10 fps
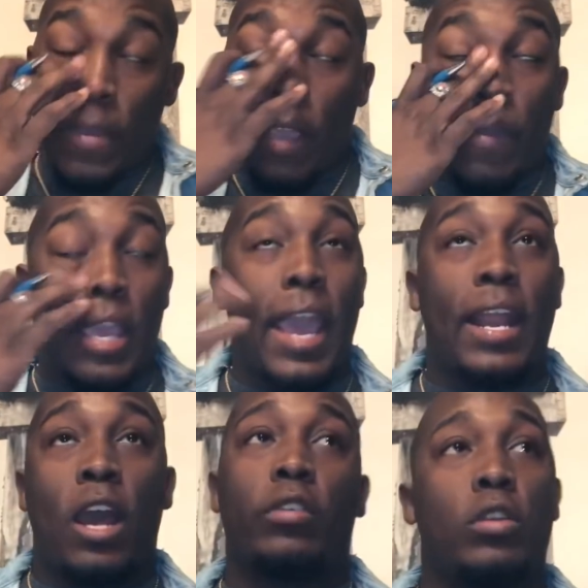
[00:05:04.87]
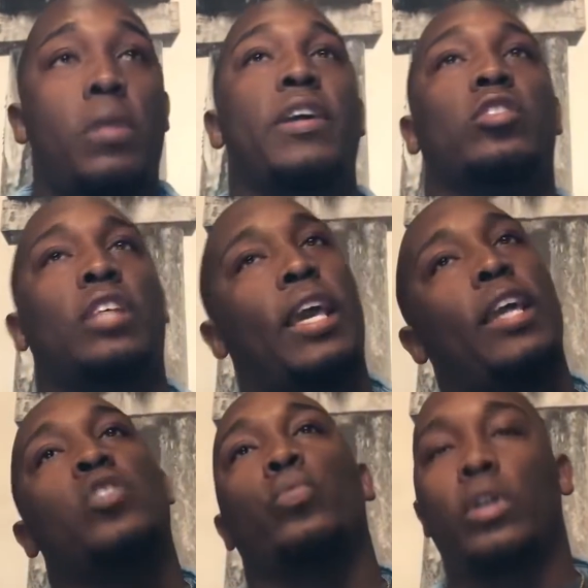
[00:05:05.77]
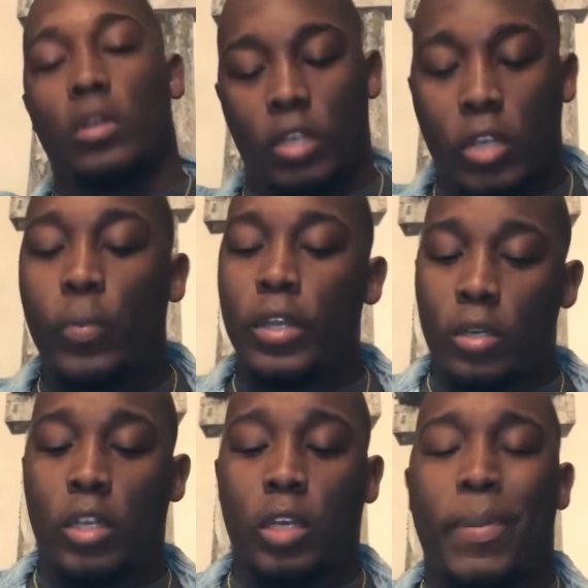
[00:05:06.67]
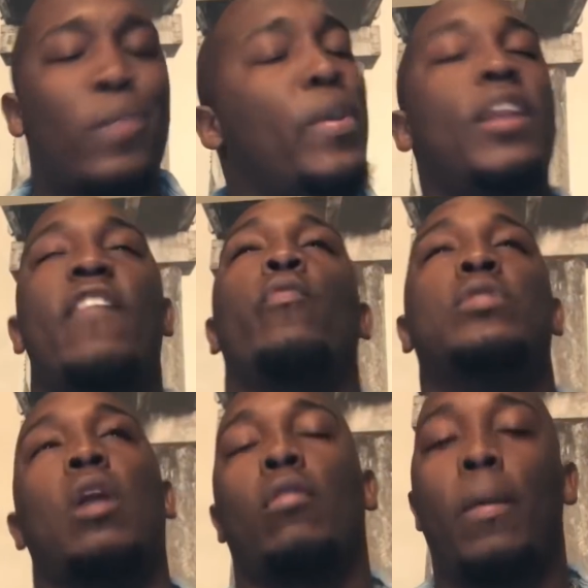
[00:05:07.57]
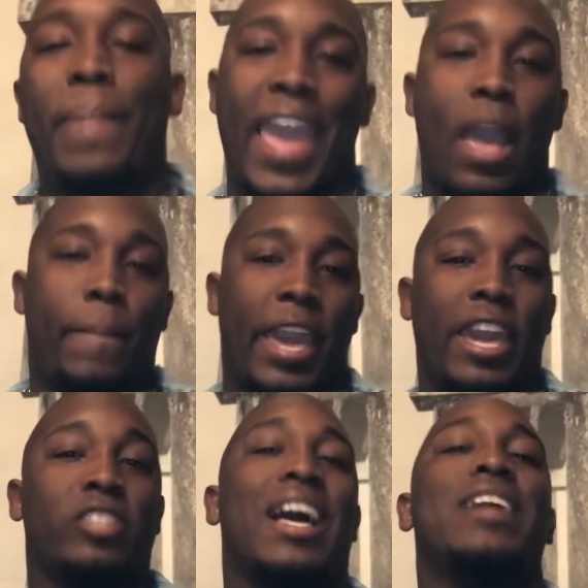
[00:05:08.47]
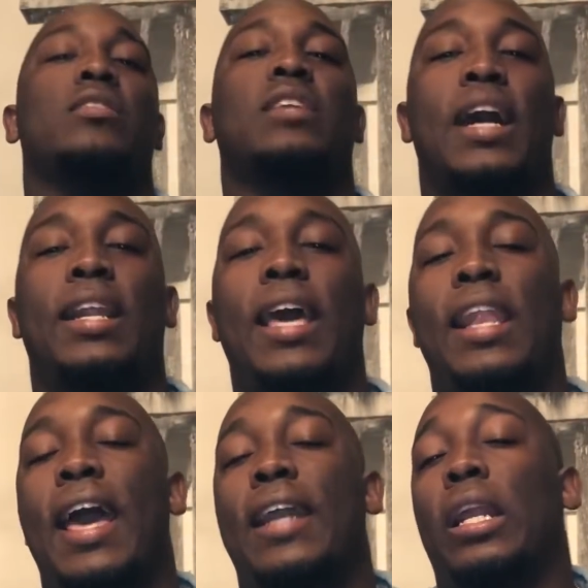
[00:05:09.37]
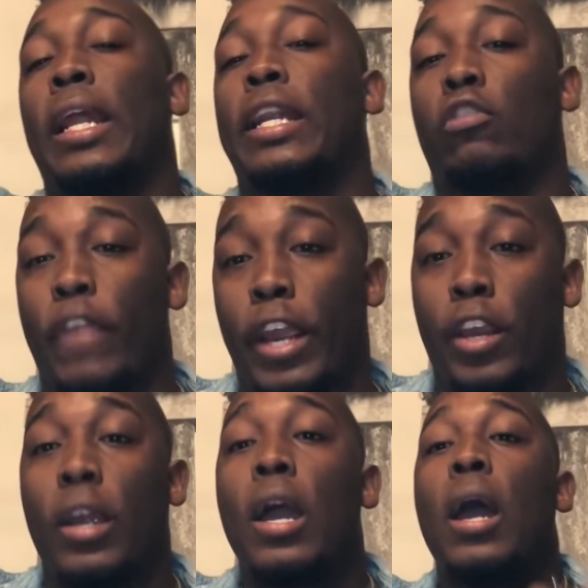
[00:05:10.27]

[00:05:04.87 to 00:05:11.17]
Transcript: We had our exchange. We on a good page. We never was on a bad page. I just kind of had to let the record.